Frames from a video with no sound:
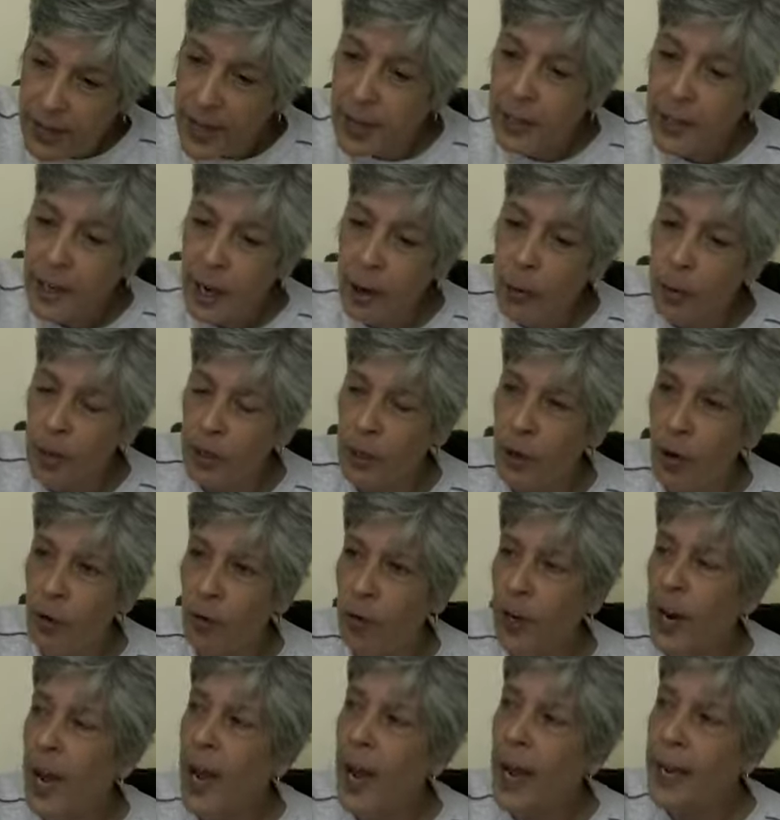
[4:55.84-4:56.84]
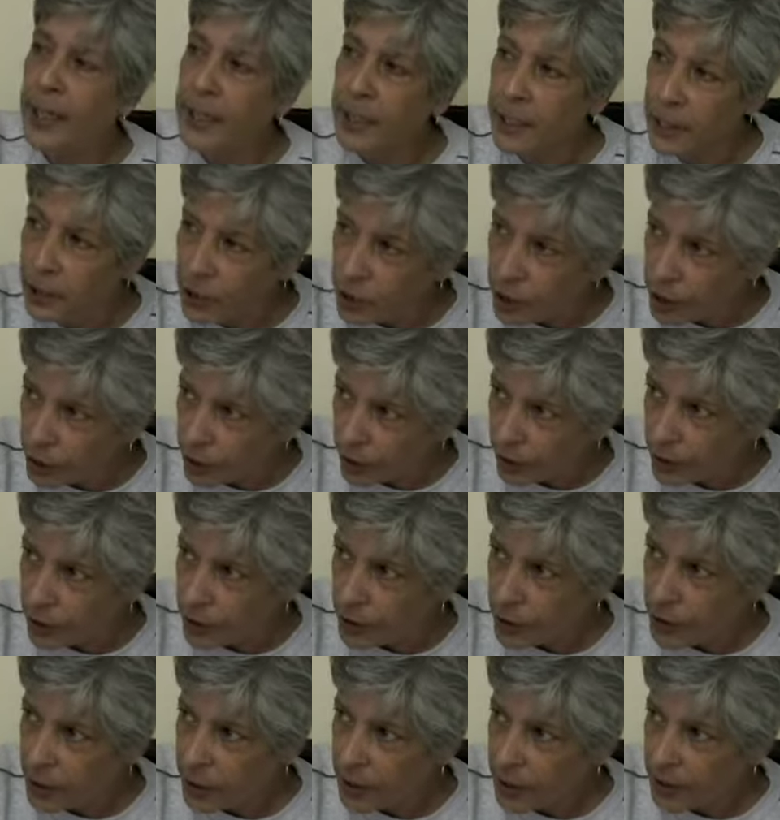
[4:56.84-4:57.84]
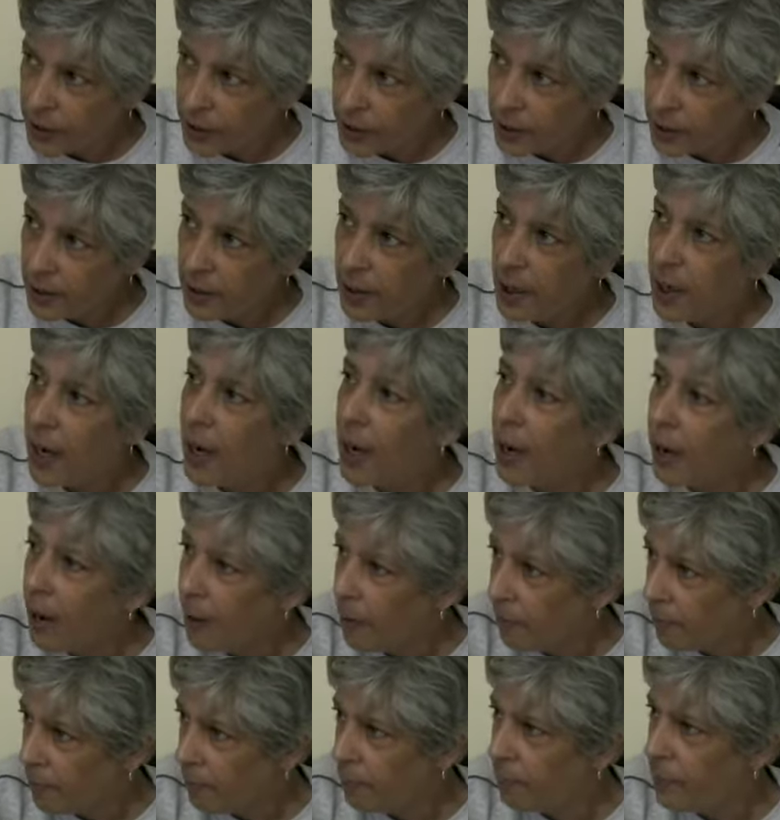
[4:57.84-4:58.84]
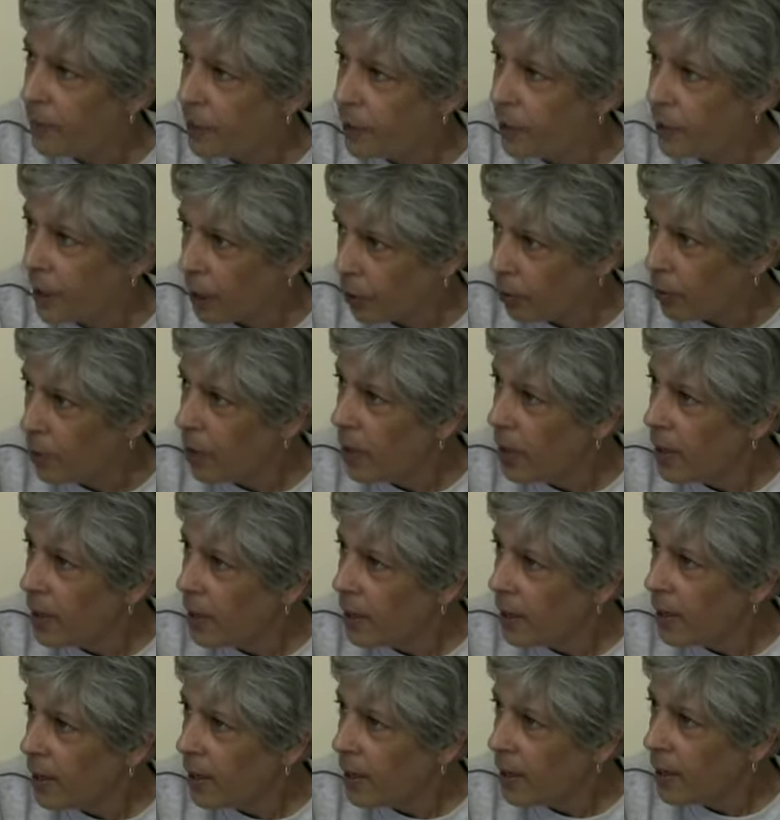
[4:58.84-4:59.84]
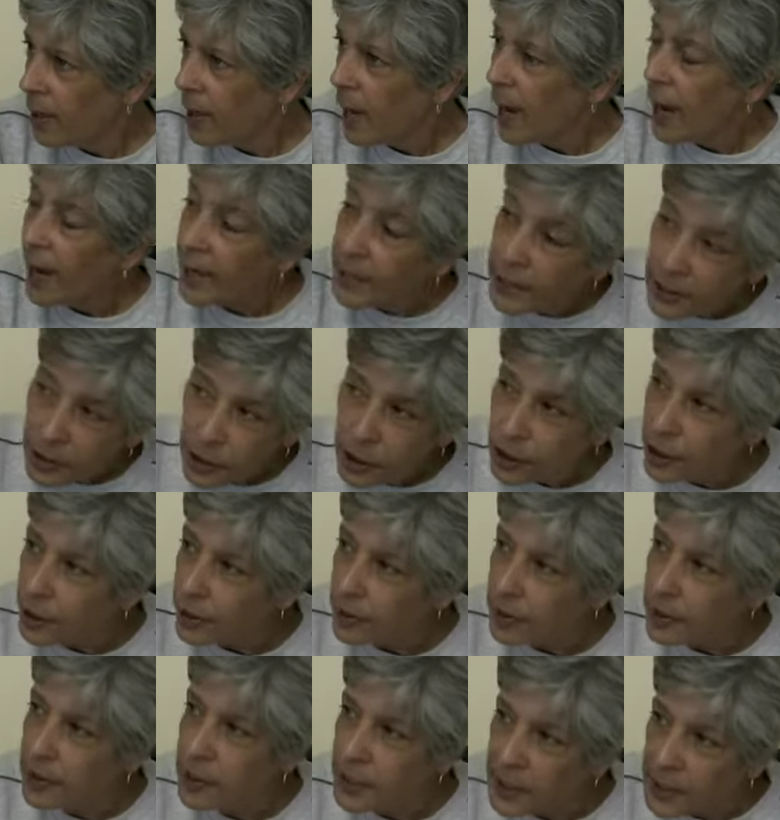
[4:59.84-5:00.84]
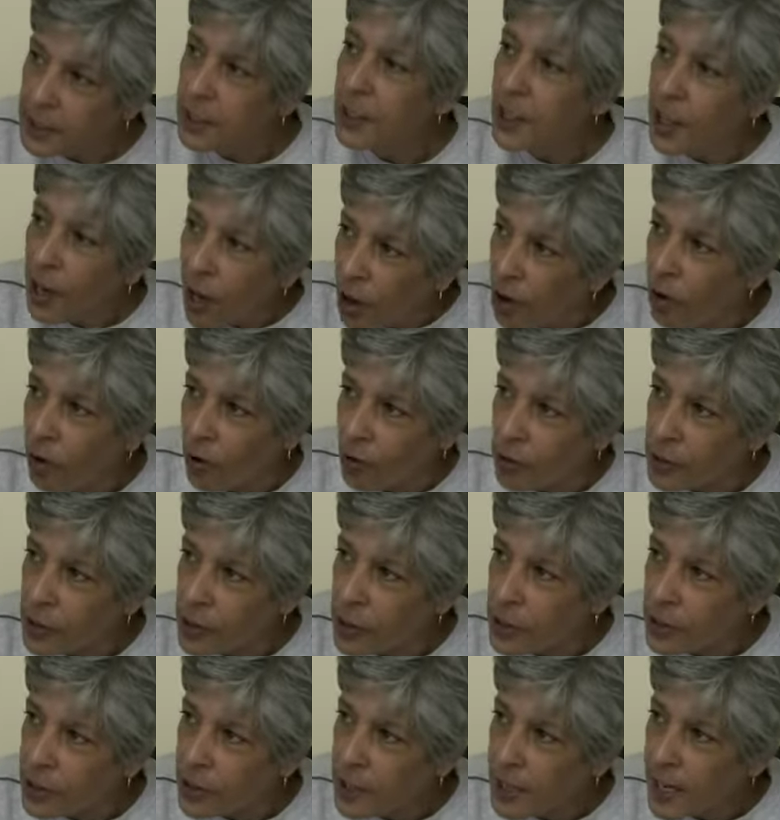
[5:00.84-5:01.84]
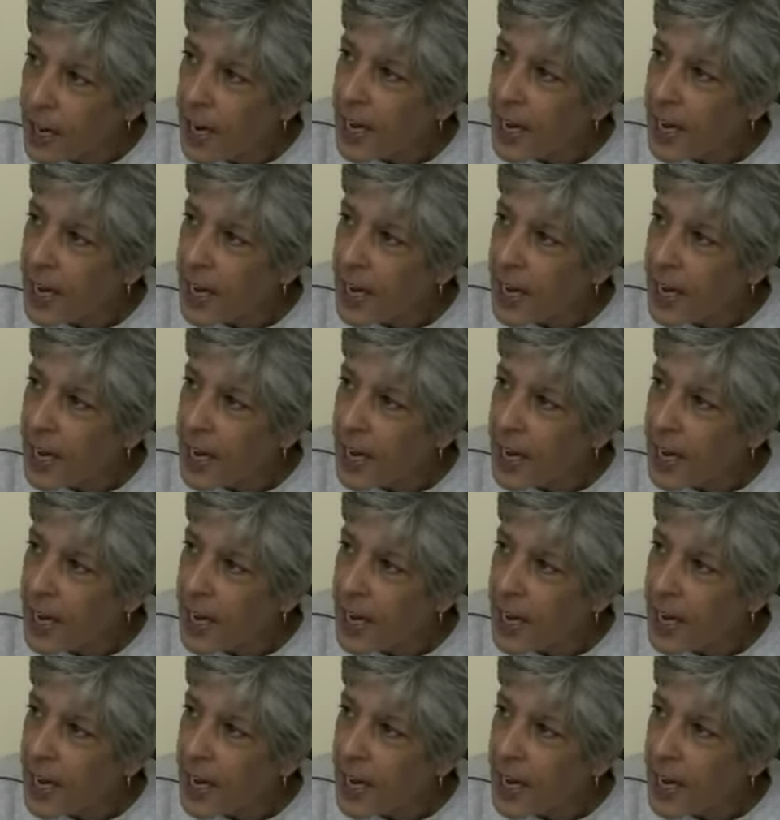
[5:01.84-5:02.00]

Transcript: they're going on ancient um, you know, ancient doesn't last.